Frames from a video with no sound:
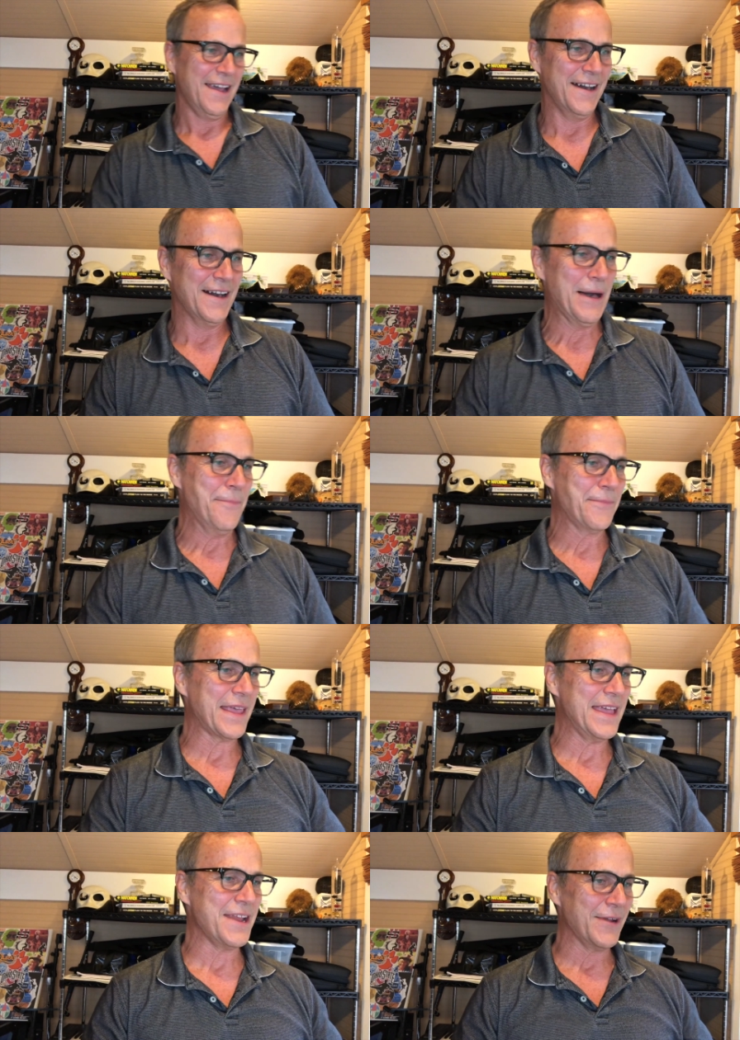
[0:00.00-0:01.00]
Um,
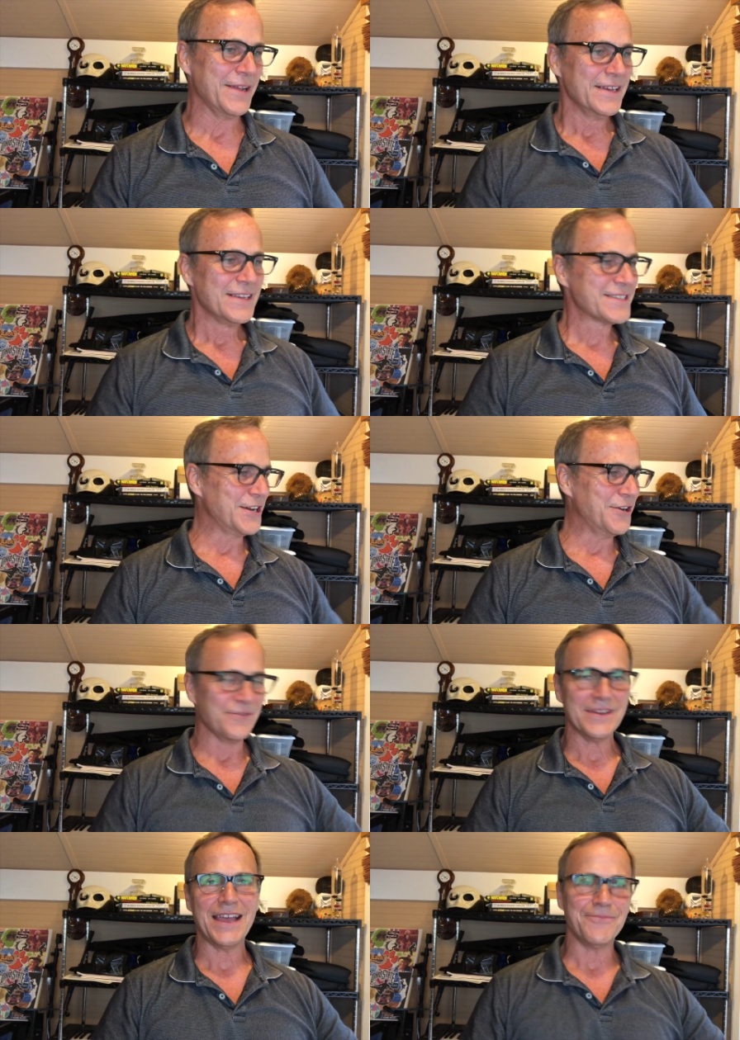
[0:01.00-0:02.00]
anyway, so
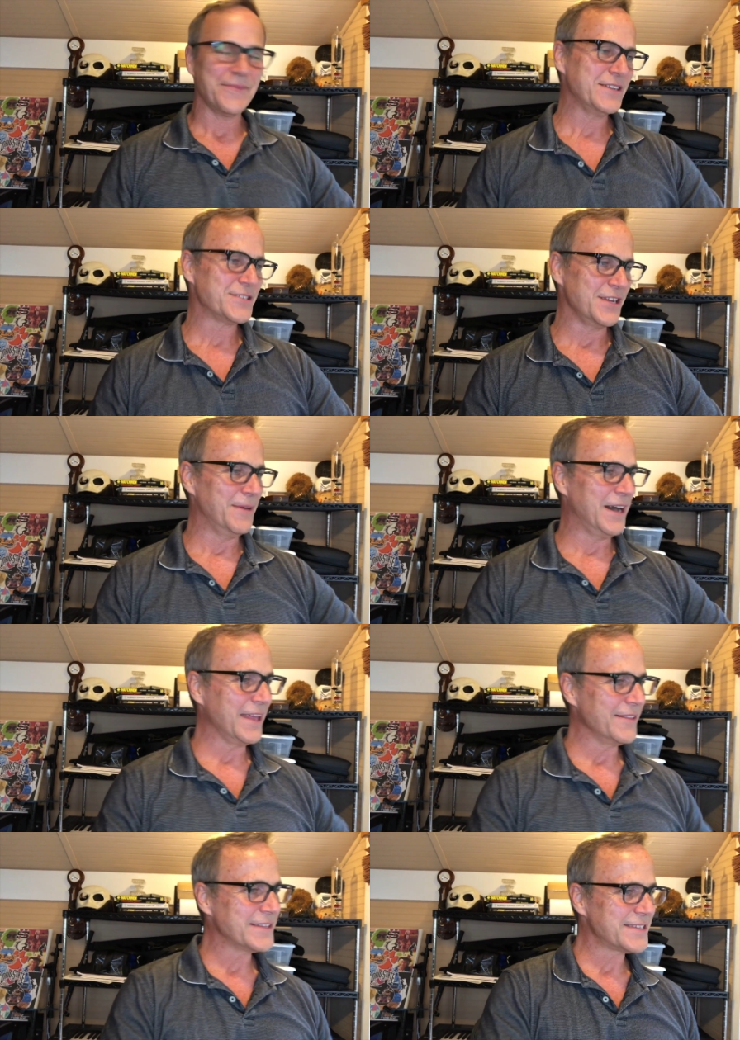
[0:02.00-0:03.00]
yeah,
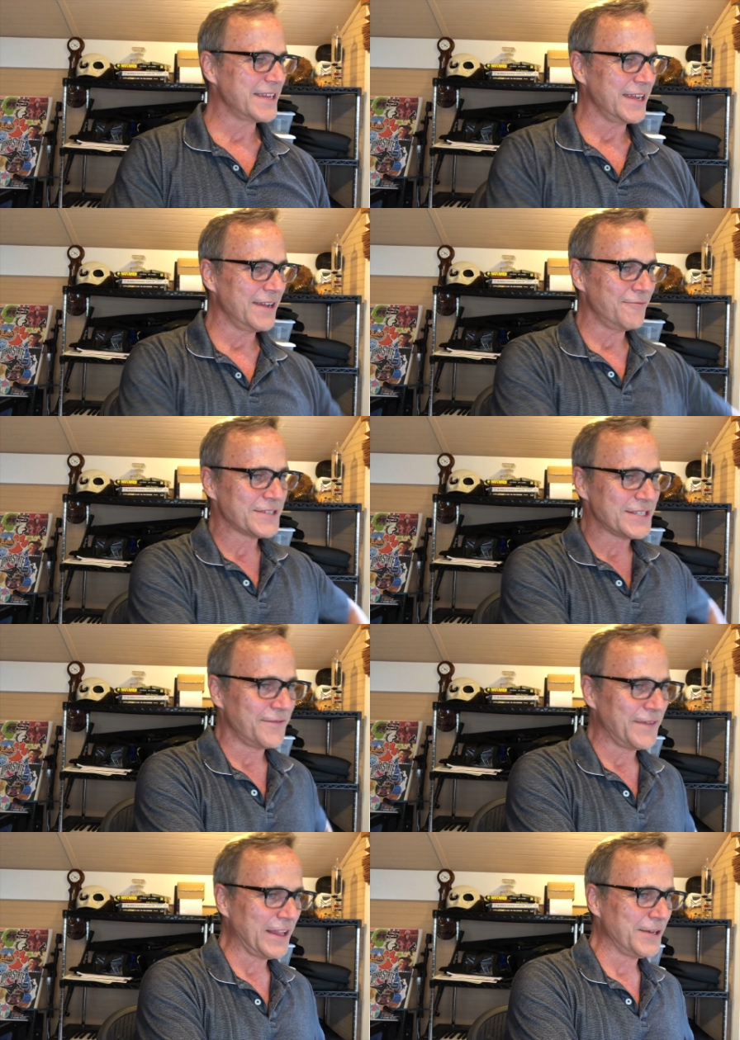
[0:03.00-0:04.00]
HDMI. Let's see. It was
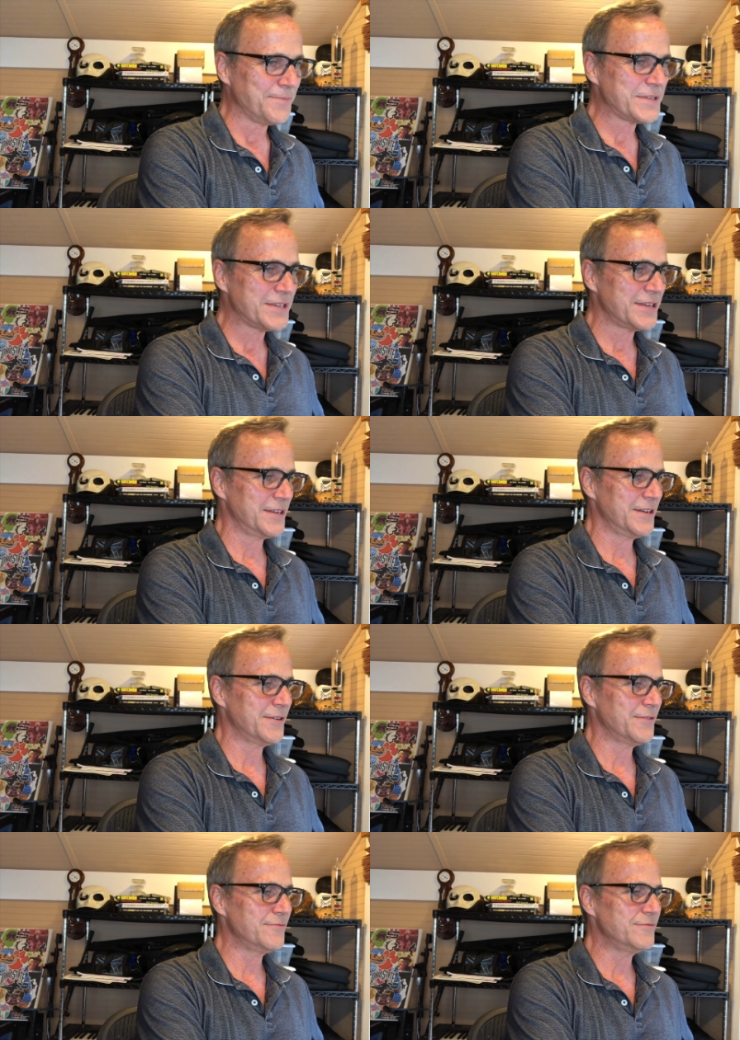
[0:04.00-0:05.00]
developed.
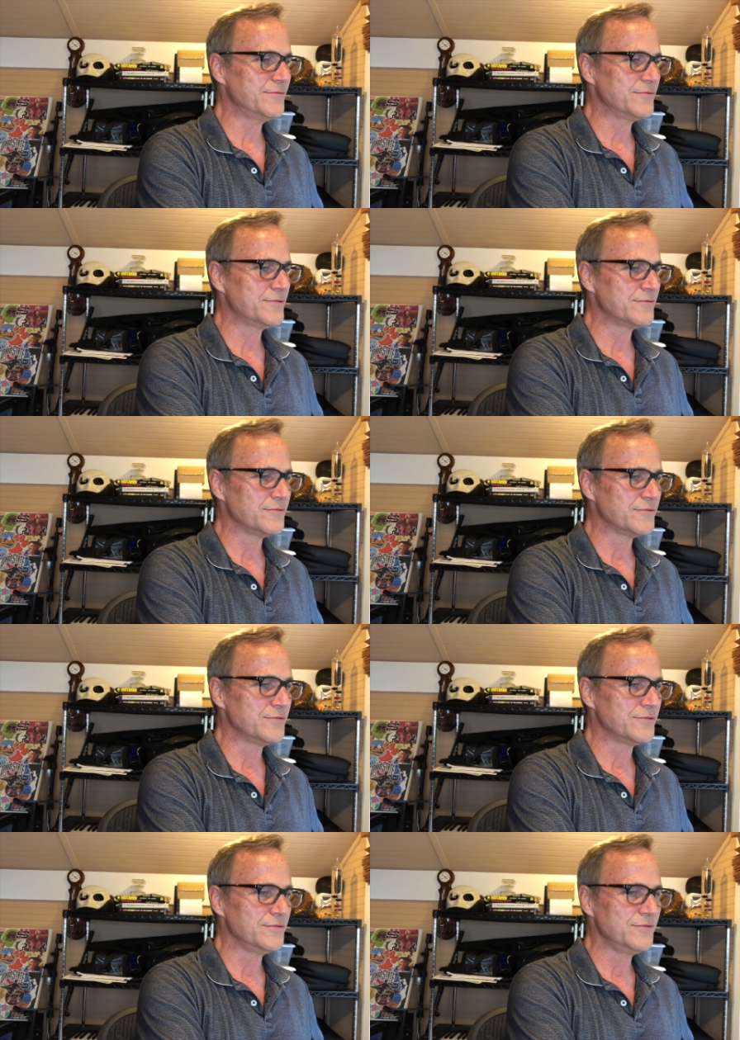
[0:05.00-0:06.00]
Ooh, doo, doo,
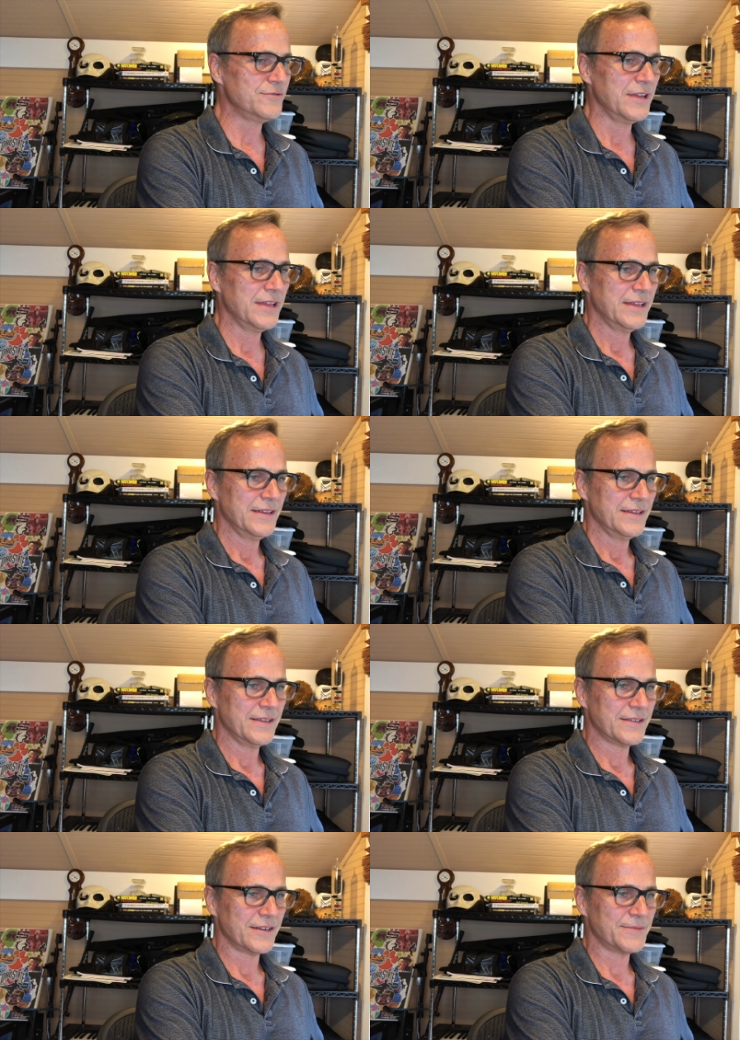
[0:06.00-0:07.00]
doo,
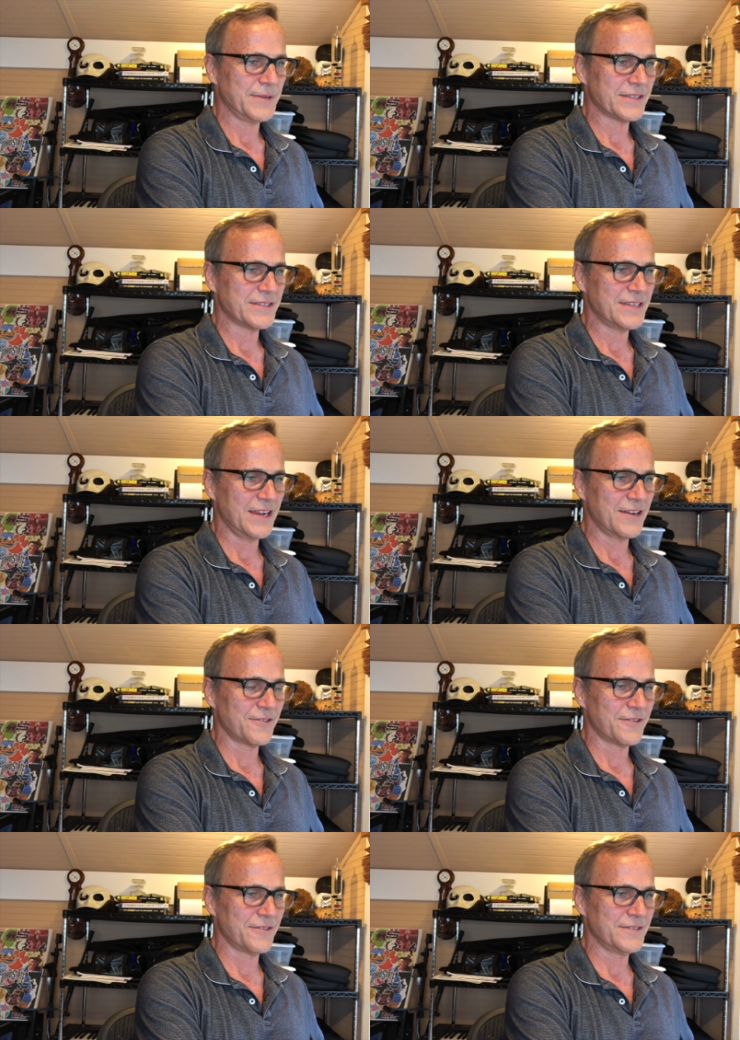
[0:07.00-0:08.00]
it talks about the
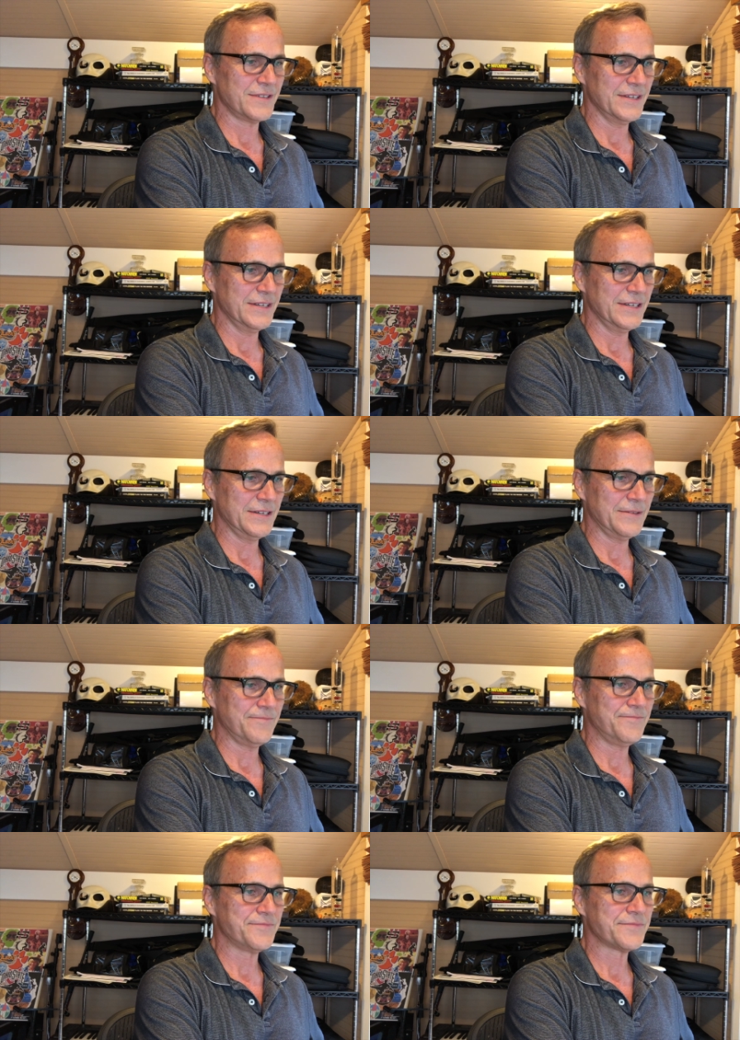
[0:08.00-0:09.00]
standards. Um,